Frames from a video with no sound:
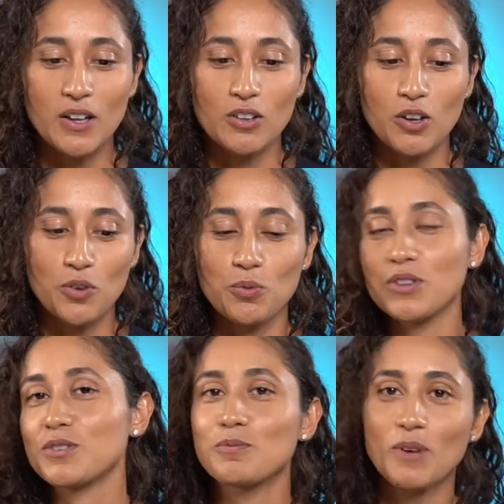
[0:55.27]
along with
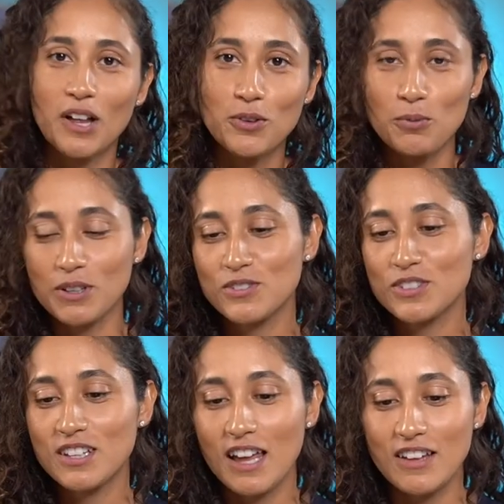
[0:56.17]
other
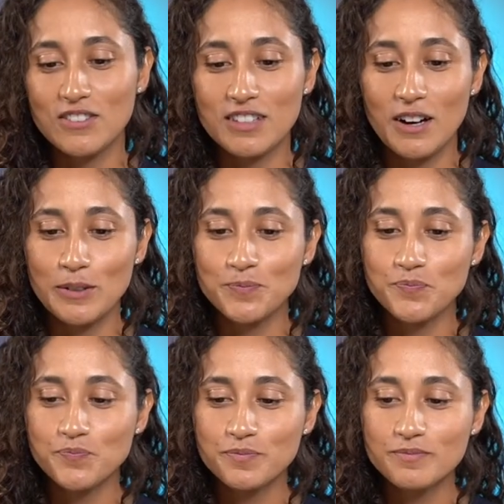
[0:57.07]
ones,
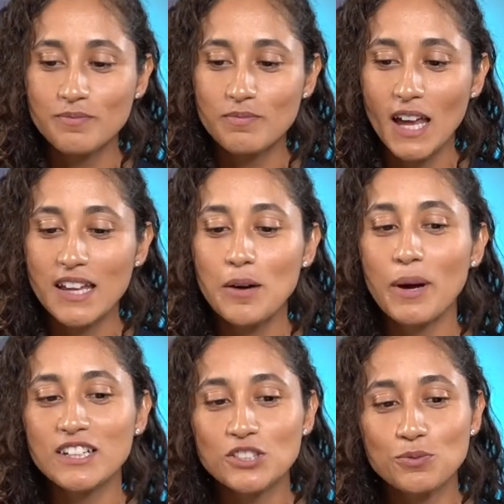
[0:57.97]
and I'm
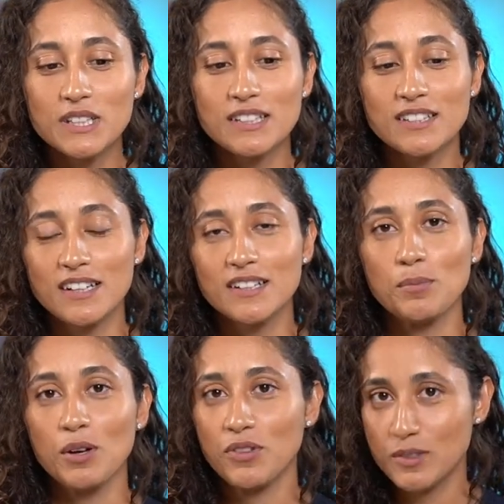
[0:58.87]
actually really excited
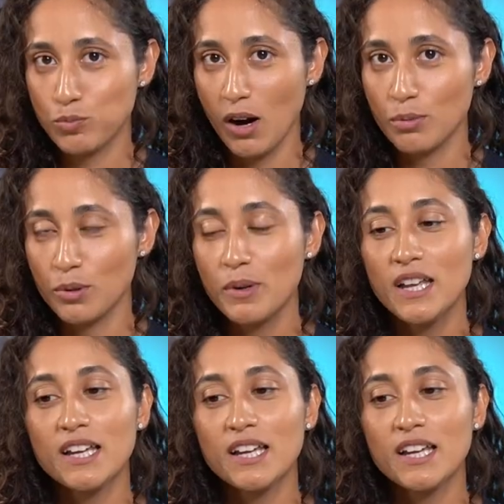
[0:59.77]
about this problem.